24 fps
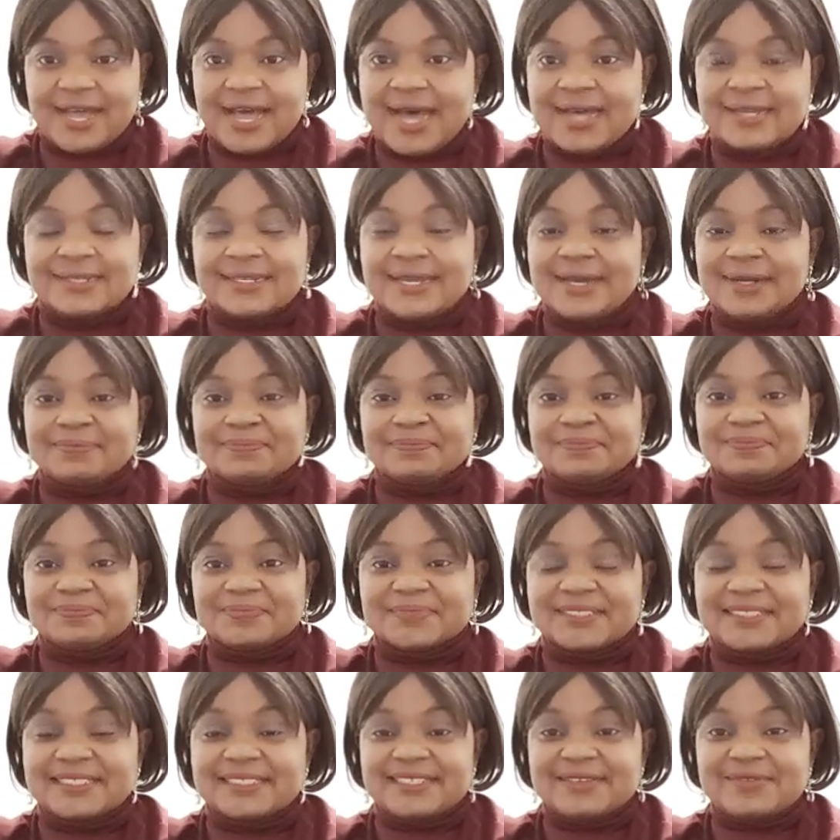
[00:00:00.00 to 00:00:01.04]
And
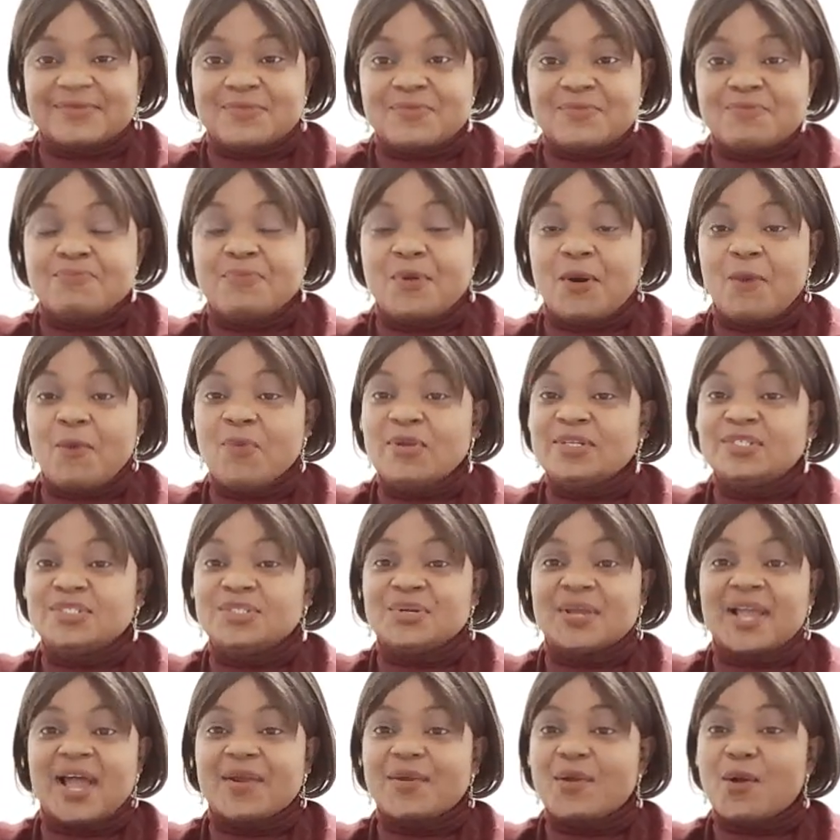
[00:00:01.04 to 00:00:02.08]
but
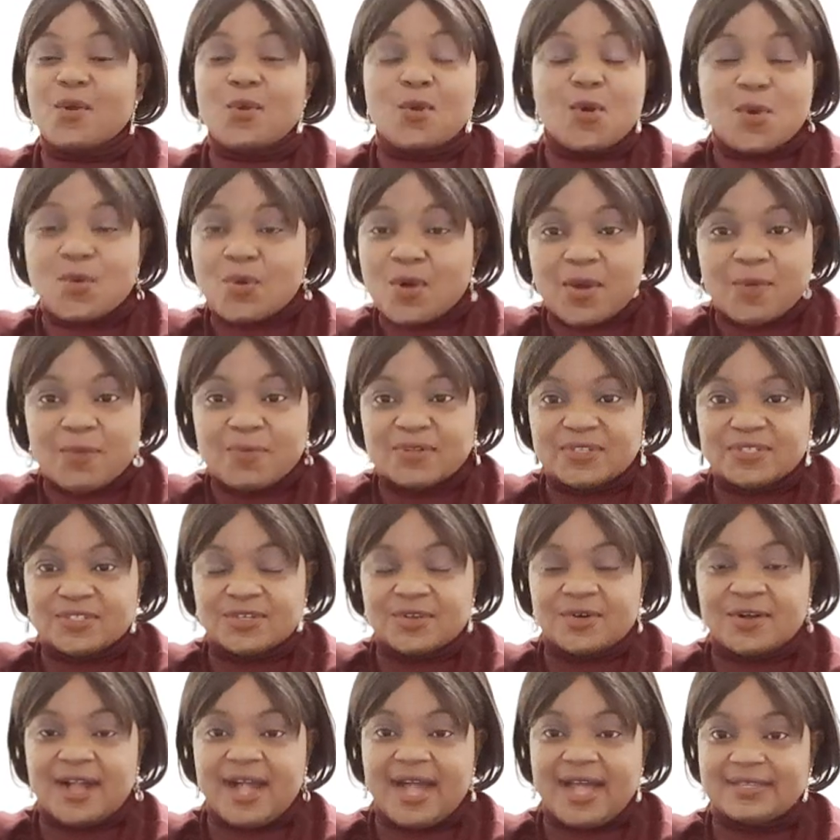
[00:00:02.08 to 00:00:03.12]
you cannot go wrong with
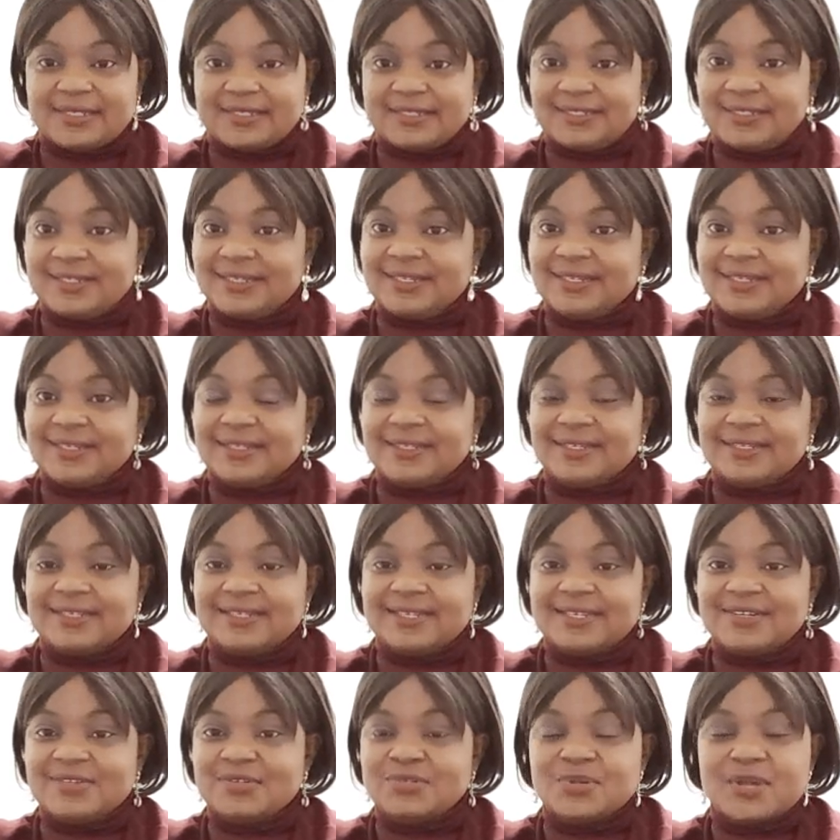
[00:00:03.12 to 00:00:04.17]
your CAS.
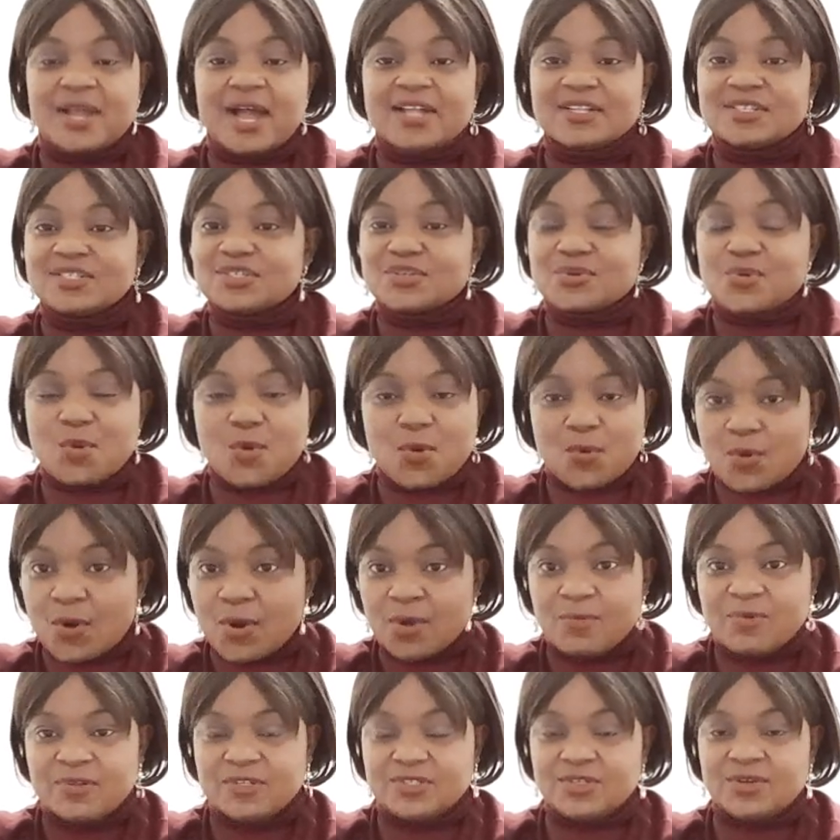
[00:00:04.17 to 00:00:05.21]
You can't go
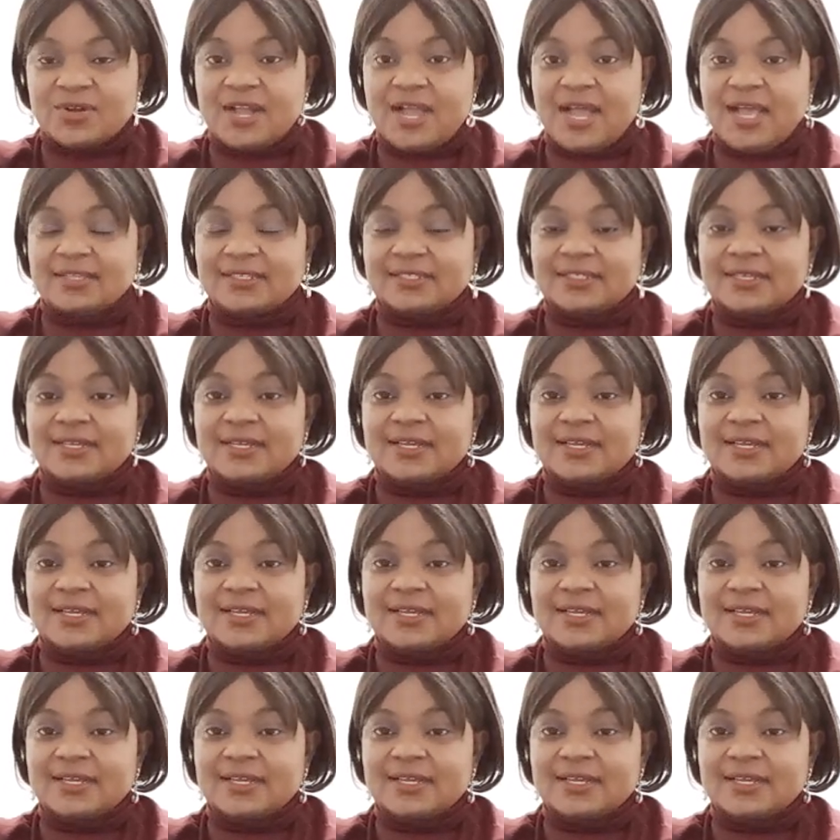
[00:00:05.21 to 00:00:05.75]
wrong with your CAS.